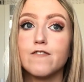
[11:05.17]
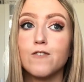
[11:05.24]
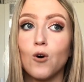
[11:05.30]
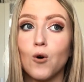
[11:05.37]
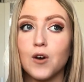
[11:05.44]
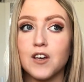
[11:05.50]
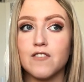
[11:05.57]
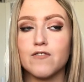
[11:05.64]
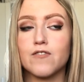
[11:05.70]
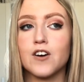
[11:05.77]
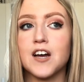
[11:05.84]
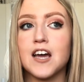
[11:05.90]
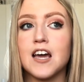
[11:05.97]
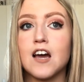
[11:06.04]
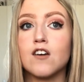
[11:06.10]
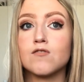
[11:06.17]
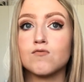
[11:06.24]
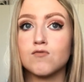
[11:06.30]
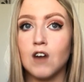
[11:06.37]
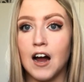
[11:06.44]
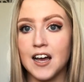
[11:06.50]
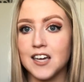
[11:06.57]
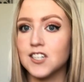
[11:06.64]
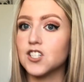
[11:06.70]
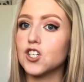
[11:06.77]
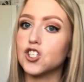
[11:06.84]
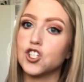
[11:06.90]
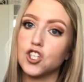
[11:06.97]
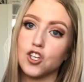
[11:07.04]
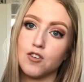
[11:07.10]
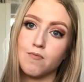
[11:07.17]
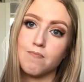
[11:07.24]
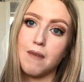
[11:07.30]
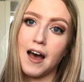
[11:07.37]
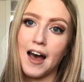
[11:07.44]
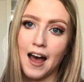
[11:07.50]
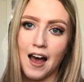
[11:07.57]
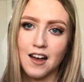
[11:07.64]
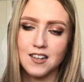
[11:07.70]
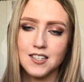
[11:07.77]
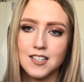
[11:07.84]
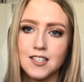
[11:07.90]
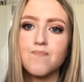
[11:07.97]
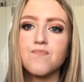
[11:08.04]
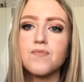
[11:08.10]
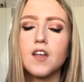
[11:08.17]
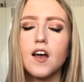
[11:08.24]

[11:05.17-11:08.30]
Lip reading: 43 right to pass.